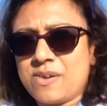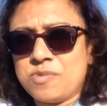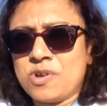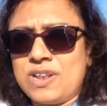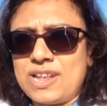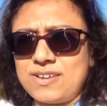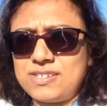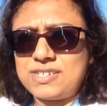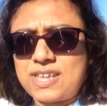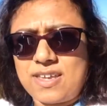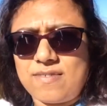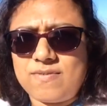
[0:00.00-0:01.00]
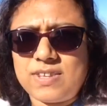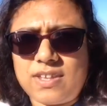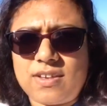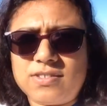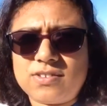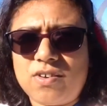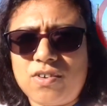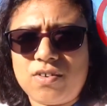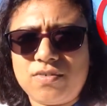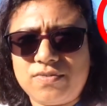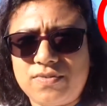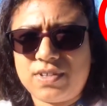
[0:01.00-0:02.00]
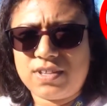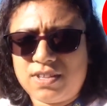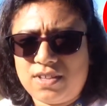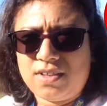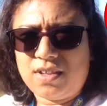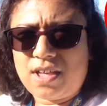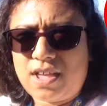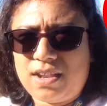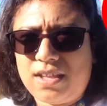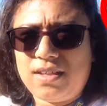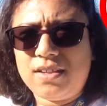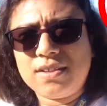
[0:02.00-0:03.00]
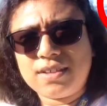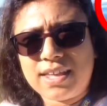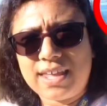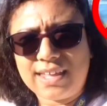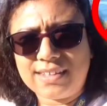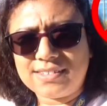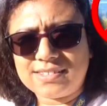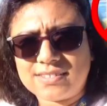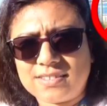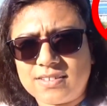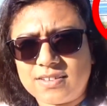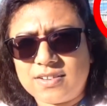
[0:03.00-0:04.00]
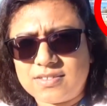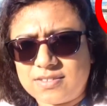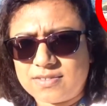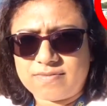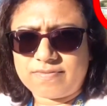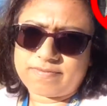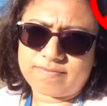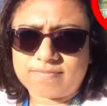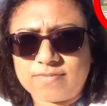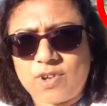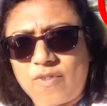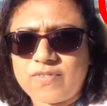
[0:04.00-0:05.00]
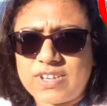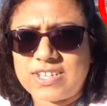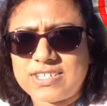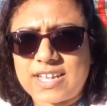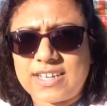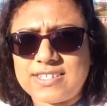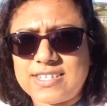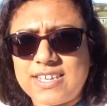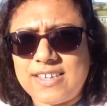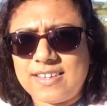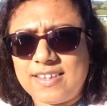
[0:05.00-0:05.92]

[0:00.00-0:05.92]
I'm not allowed to take videos of any kids because of confidentiality.